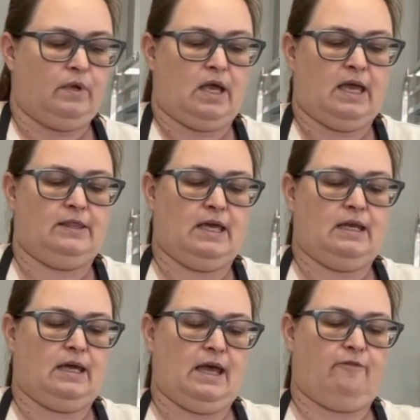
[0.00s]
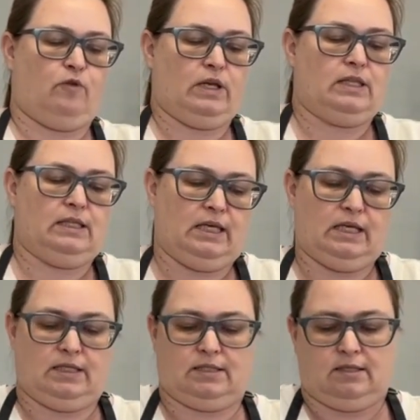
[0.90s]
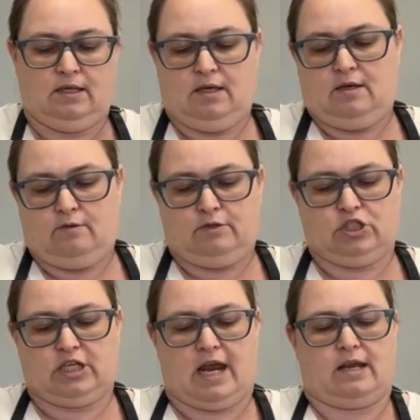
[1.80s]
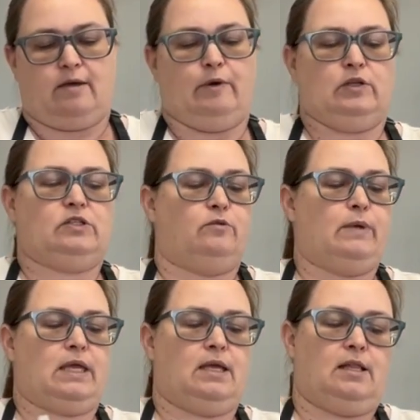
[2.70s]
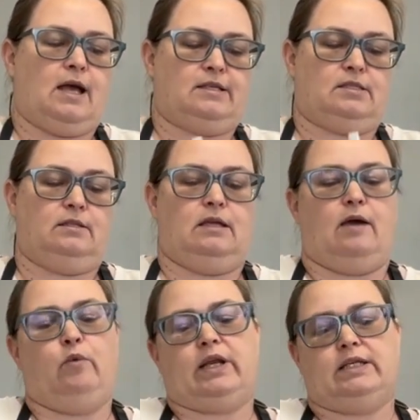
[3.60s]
And then I have one of the ladies was chatting about a soap making class, and what I